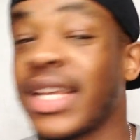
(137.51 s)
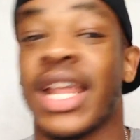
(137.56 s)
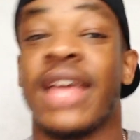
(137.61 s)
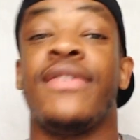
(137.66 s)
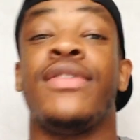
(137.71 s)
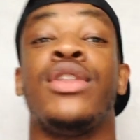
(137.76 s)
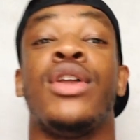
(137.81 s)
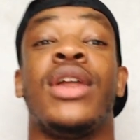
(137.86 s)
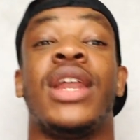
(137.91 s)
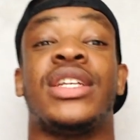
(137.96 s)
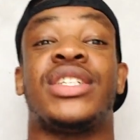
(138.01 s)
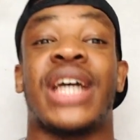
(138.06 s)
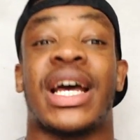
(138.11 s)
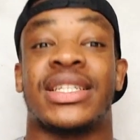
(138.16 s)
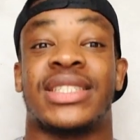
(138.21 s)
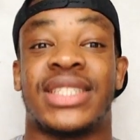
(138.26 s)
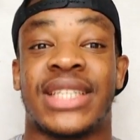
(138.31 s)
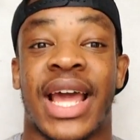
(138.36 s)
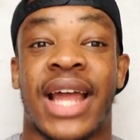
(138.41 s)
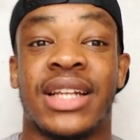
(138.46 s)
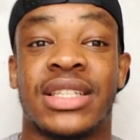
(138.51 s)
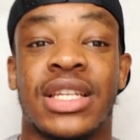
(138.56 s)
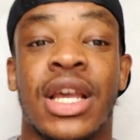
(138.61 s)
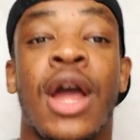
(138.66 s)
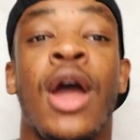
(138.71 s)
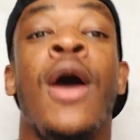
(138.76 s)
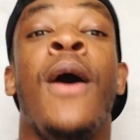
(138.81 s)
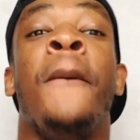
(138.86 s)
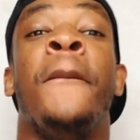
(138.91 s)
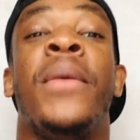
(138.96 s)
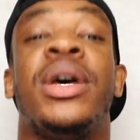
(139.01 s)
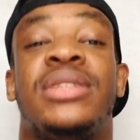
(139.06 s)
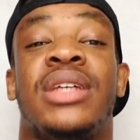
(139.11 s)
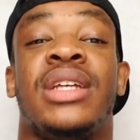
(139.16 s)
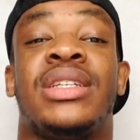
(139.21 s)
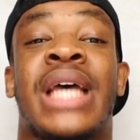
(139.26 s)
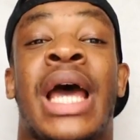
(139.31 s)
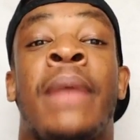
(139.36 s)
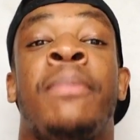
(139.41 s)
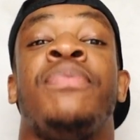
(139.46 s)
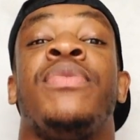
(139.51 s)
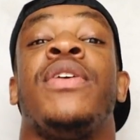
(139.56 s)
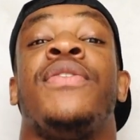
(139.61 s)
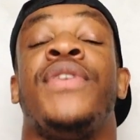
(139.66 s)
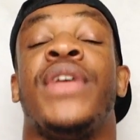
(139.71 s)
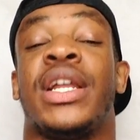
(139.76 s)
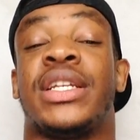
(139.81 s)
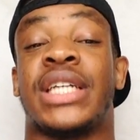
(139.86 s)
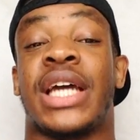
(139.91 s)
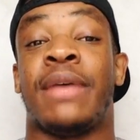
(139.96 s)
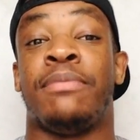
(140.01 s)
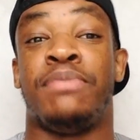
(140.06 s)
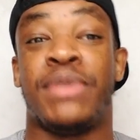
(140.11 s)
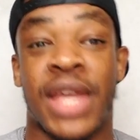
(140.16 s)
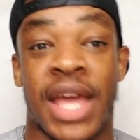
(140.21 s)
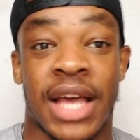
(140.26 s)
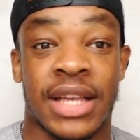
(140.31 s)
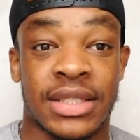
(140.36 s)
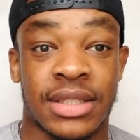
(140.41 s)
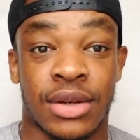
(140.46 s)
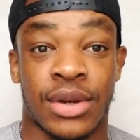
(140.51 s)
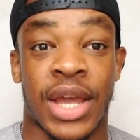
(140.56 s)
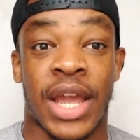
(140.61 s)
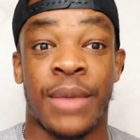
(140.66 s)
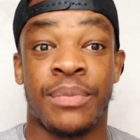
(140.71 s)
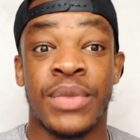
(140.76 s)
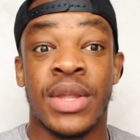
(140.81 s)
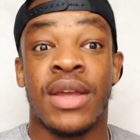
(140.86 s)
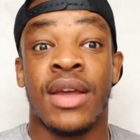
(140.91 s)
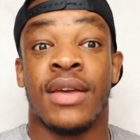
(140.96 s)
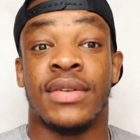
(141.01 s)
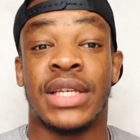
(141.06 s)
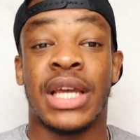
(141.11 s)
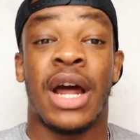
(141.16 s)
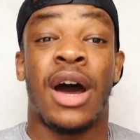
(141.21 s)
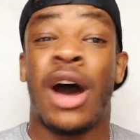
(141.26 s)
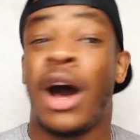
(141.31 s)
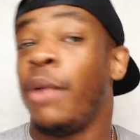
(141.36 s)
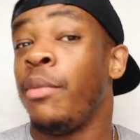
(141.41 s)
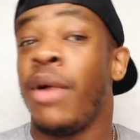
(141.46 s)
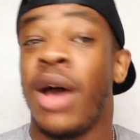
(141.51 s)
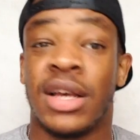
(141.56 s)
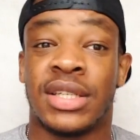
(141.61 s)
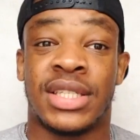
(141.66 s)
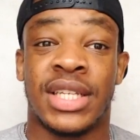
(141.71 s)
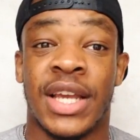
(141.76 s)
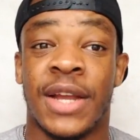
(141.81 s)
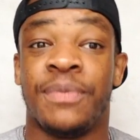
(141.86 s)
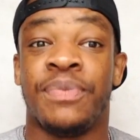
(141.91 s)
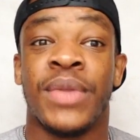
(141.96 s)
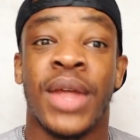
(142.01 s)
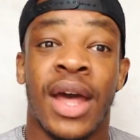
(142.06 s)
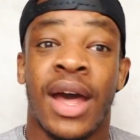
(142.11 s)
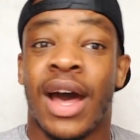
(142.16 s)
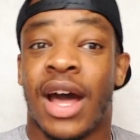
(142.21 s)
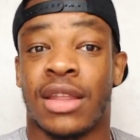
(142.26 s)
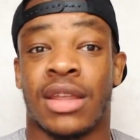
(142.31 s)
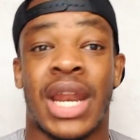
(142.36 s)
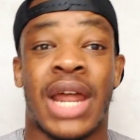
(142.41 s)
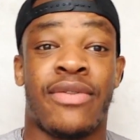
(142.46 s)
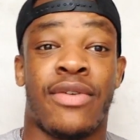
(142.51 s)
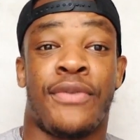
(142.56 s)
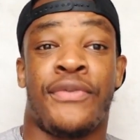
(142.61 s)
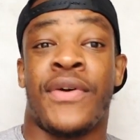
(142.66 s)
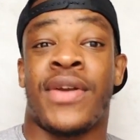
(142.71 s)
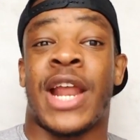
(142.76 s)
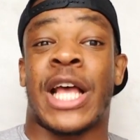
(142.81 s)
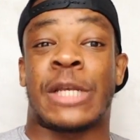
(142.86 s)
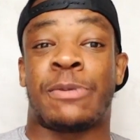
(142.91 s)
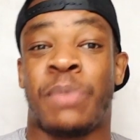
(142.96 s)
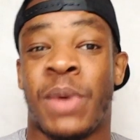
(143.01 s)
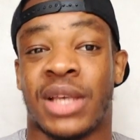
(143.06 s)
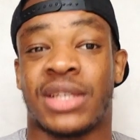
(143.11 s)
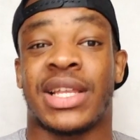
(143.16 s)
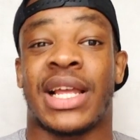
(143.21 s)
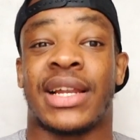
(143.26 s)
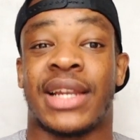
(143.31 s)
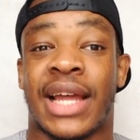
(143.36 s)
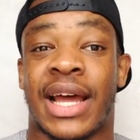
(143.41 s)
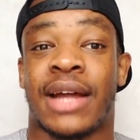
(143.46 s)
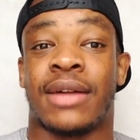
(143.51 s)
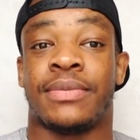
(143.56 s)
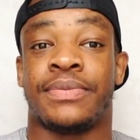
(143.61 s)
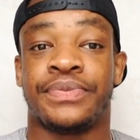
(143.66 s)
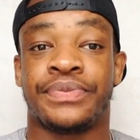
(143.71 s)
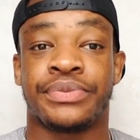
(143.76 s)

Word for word: And even though the chat sense, most of the time you think they're chatting BS. Okay, you say, "Oh mercy, I don't have a friend that speaks like that."